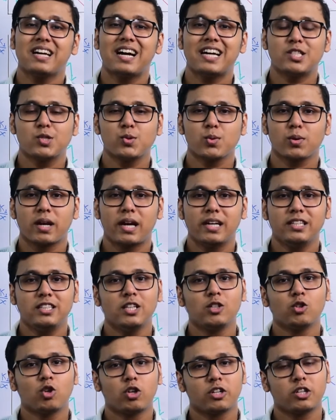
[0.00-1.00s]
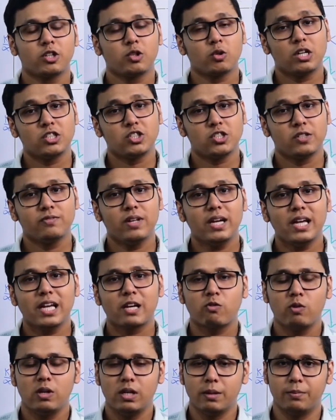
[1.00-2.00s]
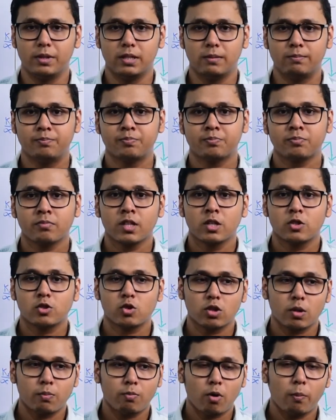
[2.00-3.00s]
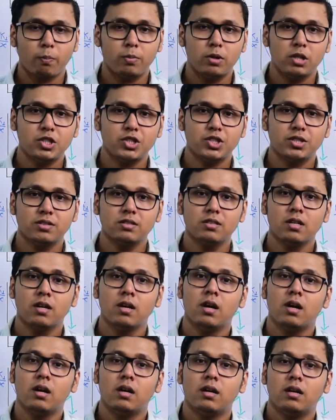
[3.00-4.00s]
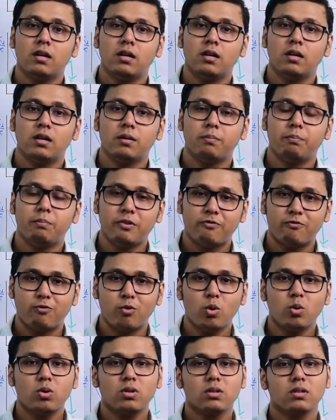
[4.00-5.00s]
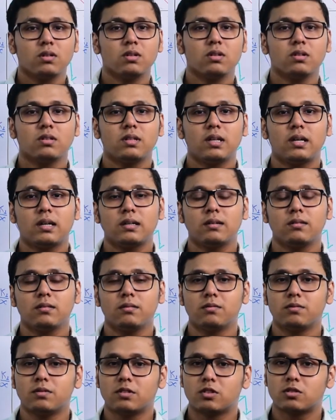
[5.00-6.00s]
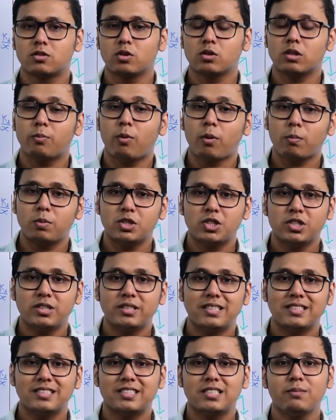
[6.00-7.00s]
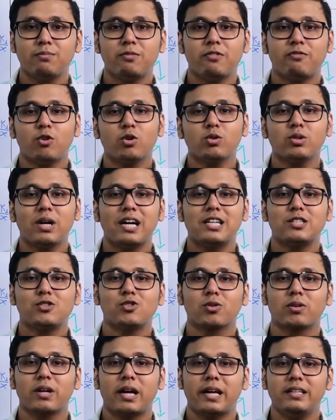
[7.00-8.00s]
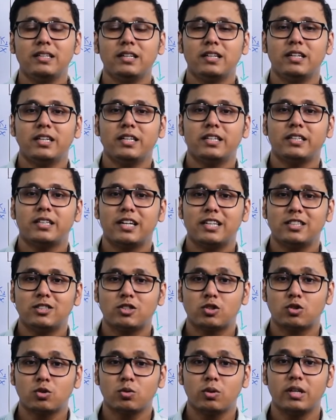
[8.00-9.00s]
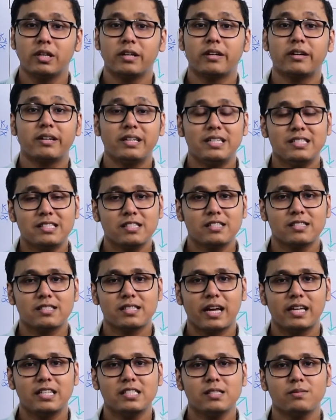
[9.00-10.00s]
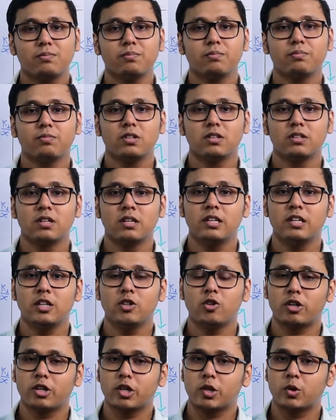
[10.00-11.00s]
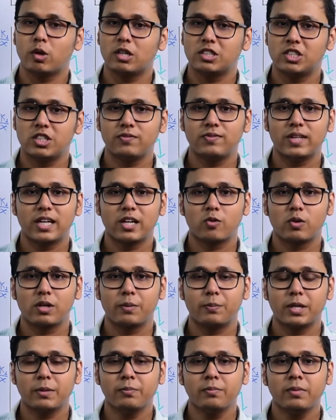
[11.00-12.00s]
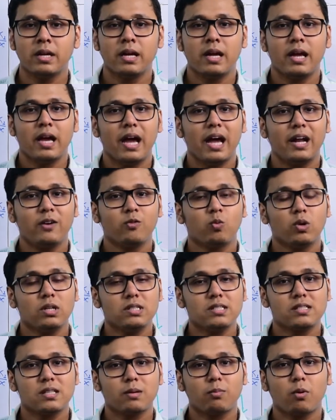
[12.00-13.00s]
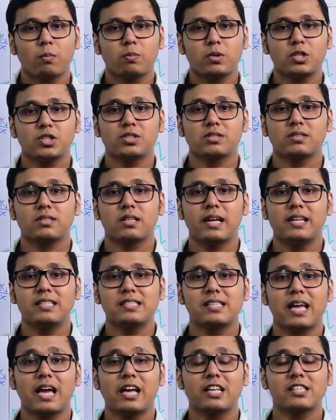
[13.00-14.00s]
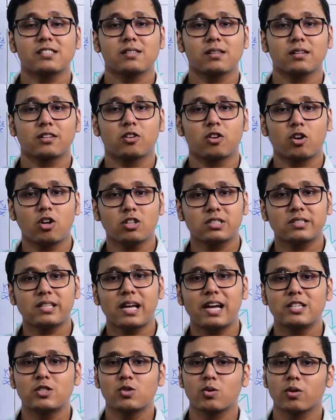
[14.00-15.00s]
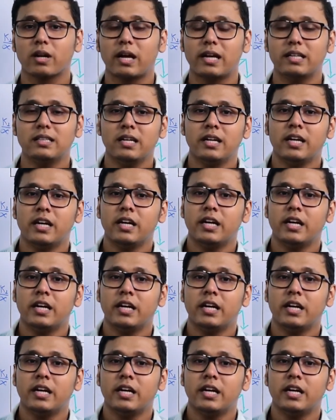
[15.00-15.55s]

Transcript: the isocline in order to achieve the equilibrium. So the populations before uh, the so the population density before the isocline tends to increase in size uh, in order to achieve the equilibrium, and once the population size has crossed the isocline,